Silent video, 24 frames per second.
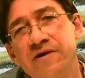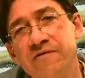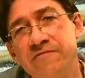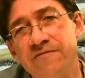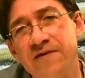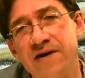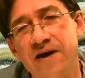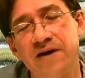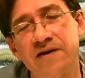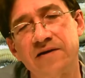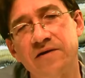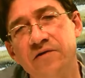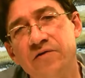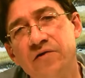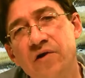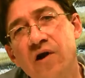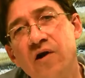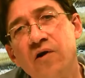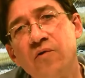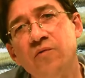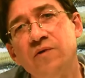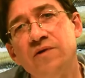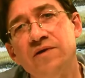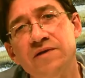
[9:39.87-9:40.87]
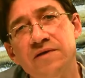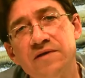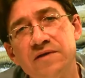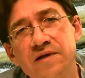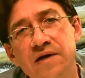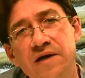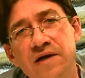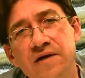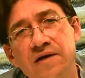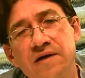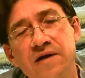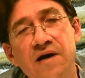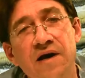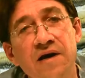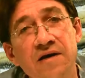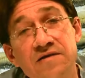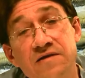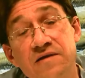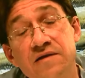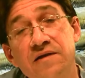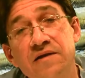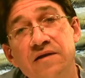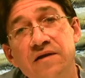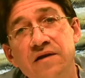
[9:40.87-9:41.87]
In fact, Darwin's
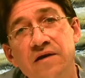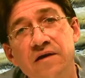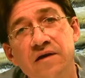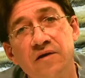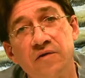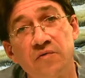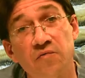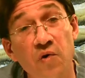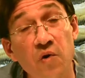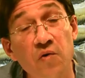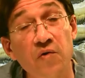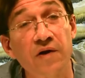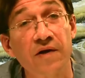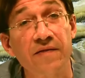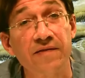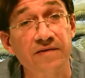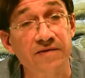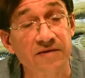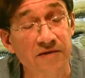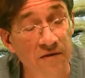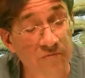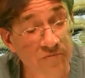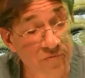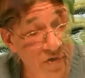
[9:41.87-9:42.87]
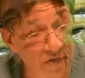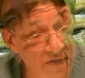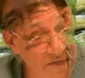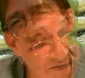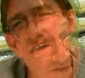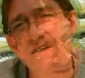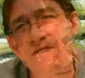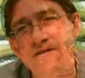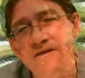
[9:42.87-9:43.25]
cousin wrote on the subject.